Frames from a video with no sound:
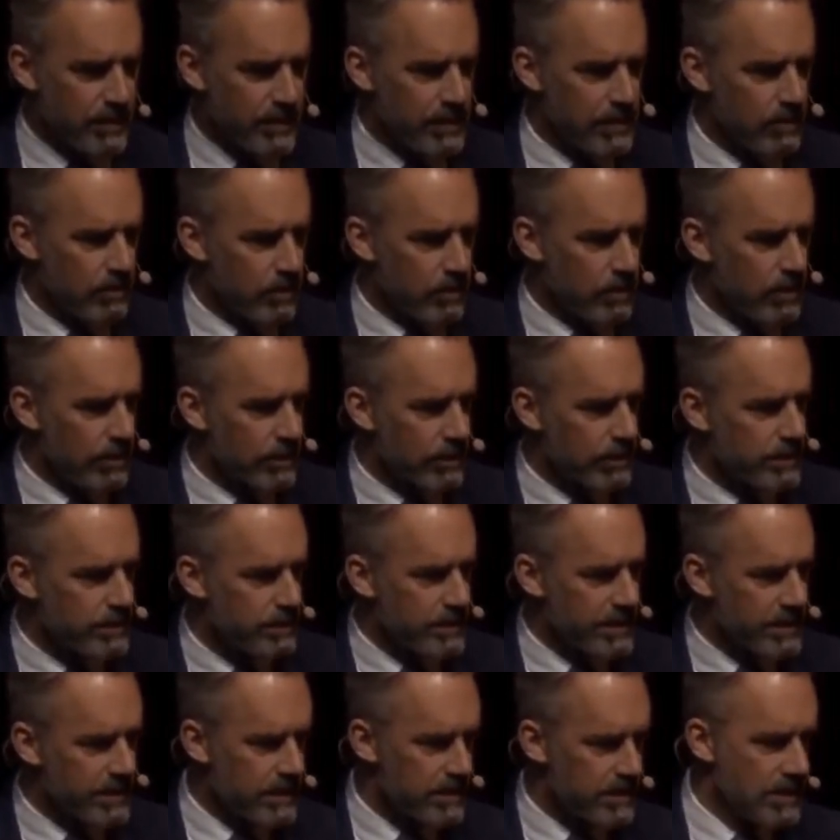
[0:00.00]
your workers,
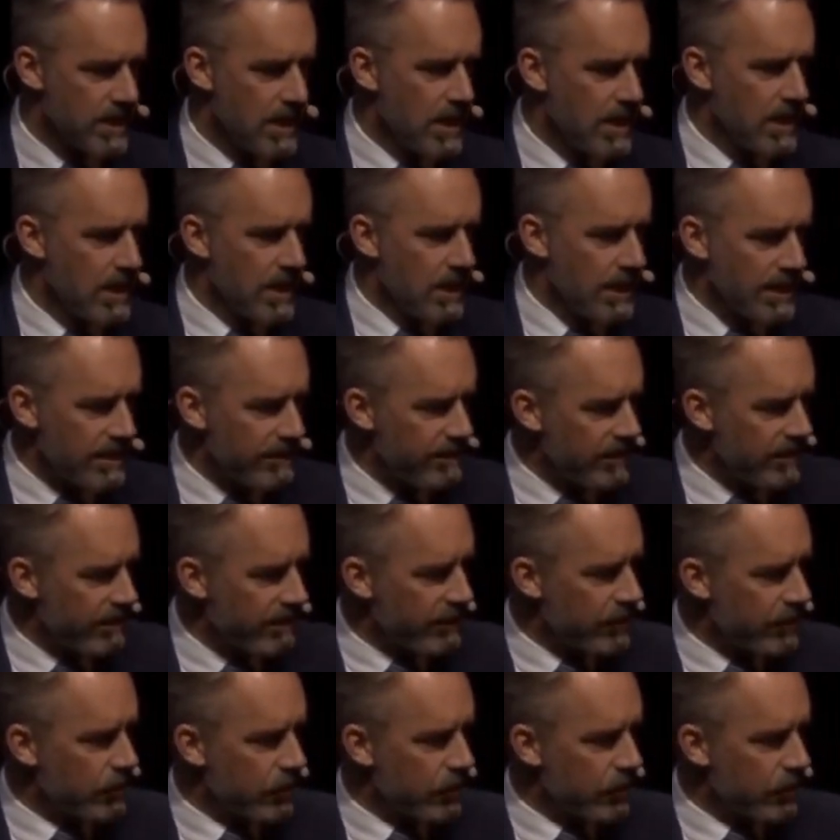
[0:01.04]
because even if you're